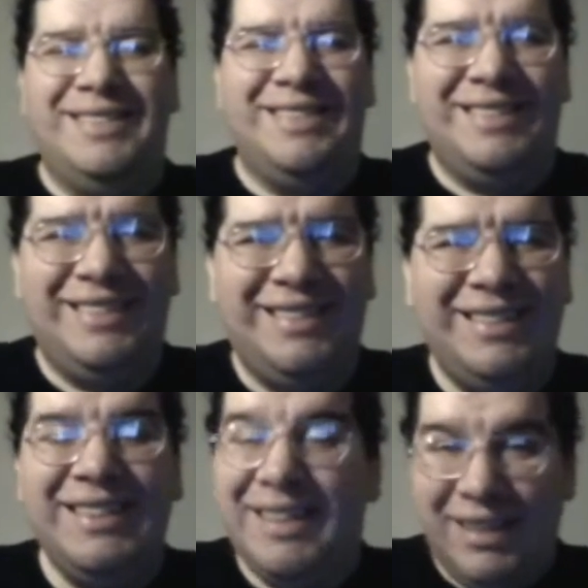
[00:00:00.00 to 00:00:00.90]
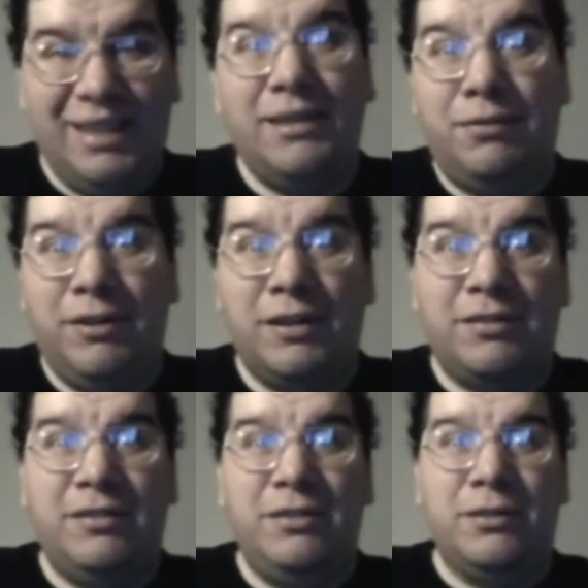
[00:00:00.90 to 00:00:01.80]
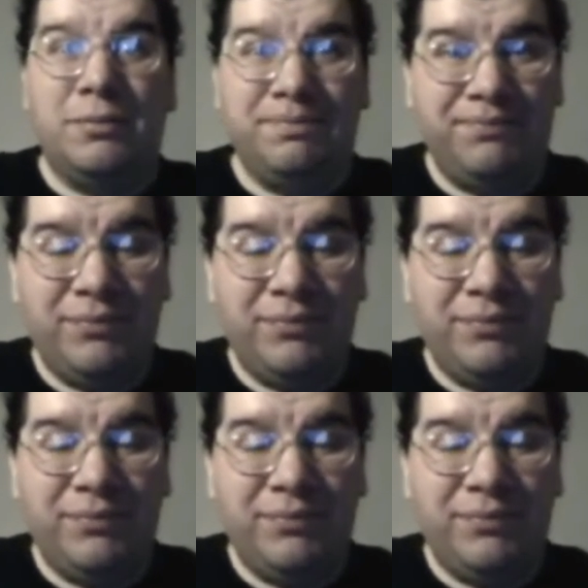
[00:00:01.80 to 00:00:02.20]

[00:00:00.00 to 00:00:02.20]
and it fits too.